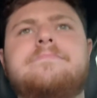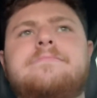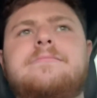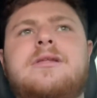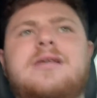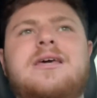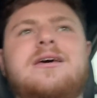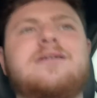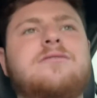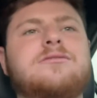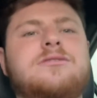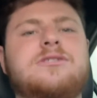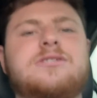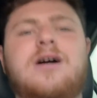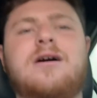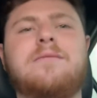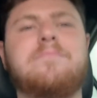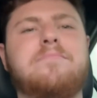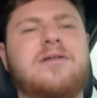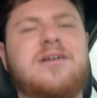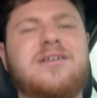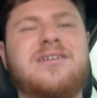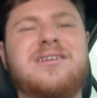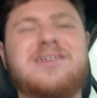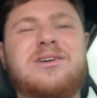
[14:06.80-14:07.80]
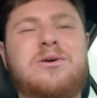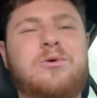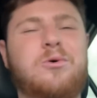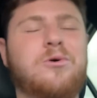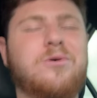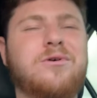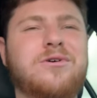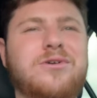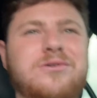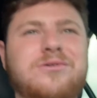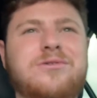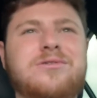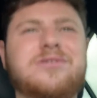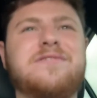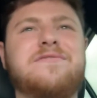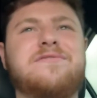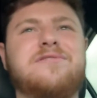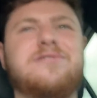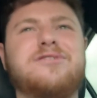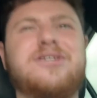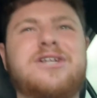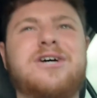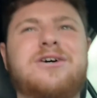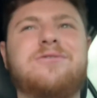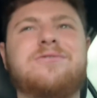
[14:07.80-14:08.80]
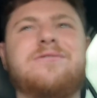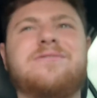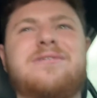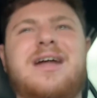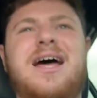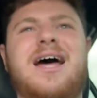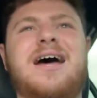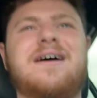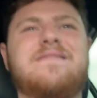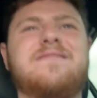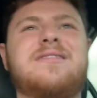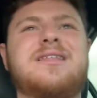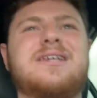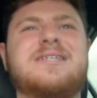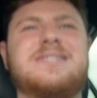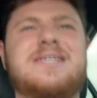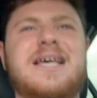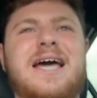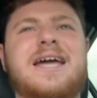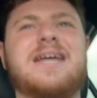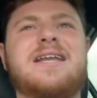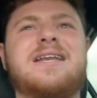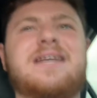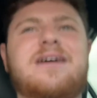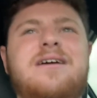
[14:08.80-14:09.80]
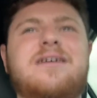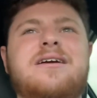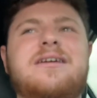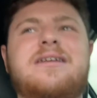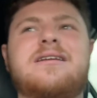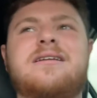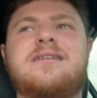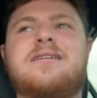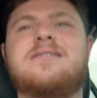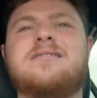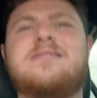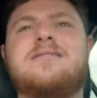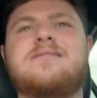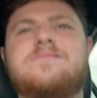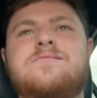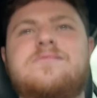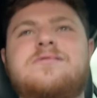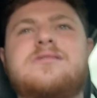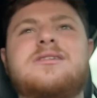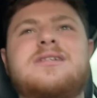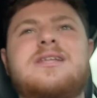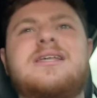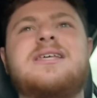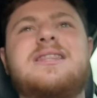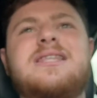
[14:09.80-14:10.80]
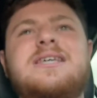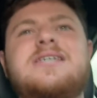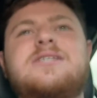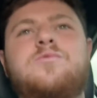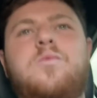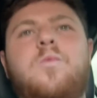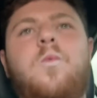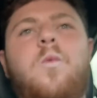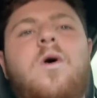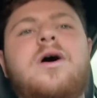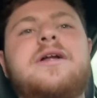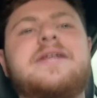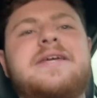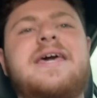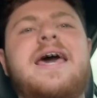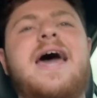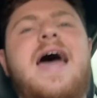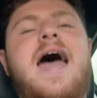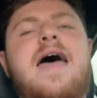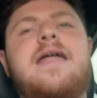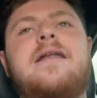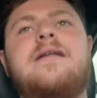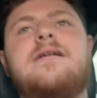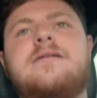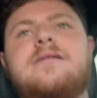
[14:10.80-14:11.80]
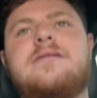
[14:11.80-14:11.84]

it'll start burning oil if you don't have the secondary, well, at least one cat.